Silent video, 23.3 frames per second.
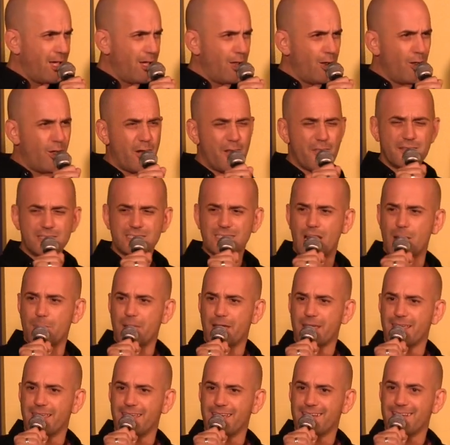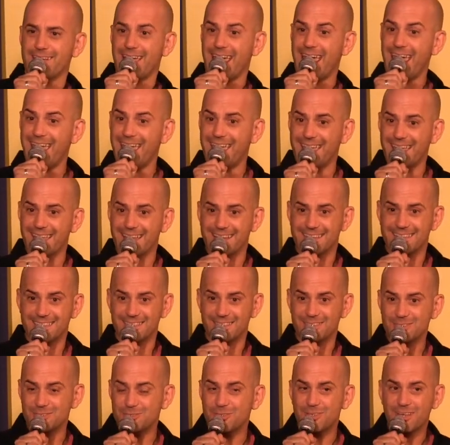a lot of the time I hear, hey,
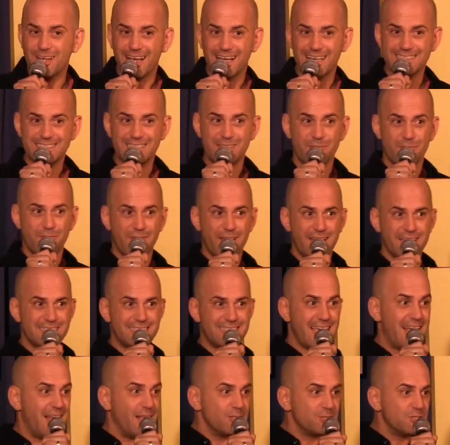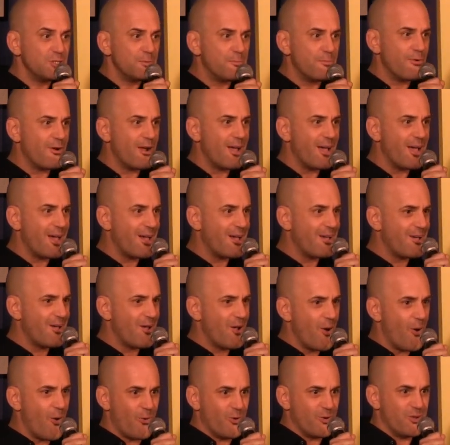didn't you guys invent algebra
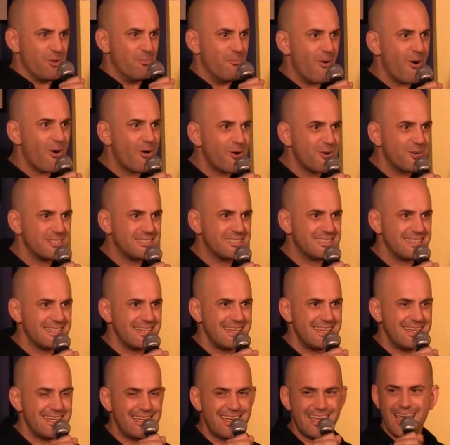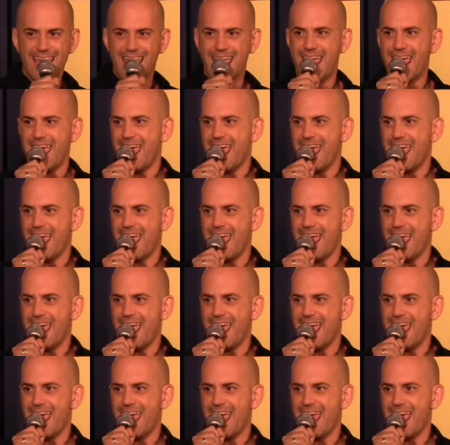or democracy?